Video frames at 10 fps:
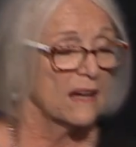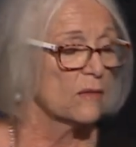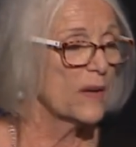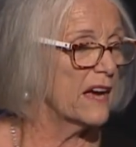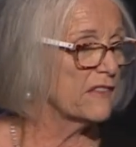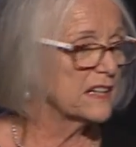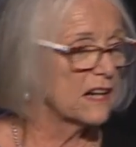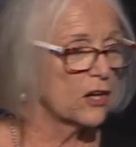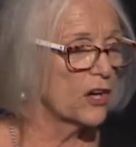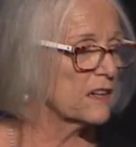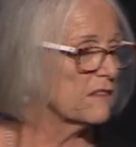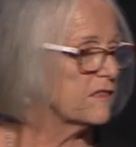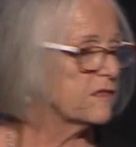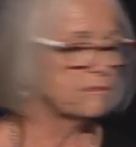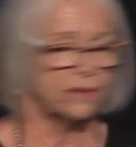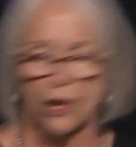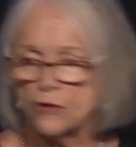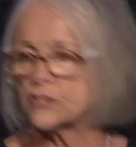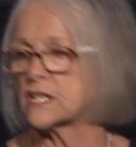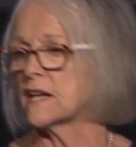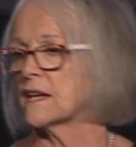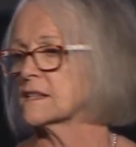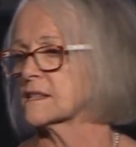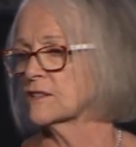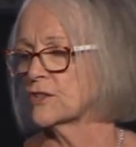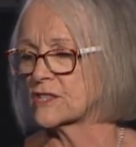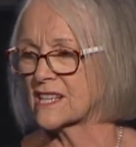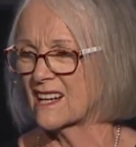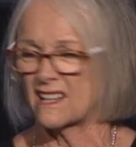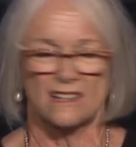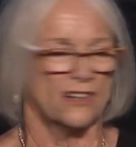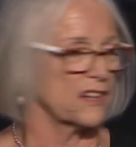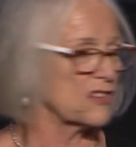We're having a lot of protests in New Zealand, a lot of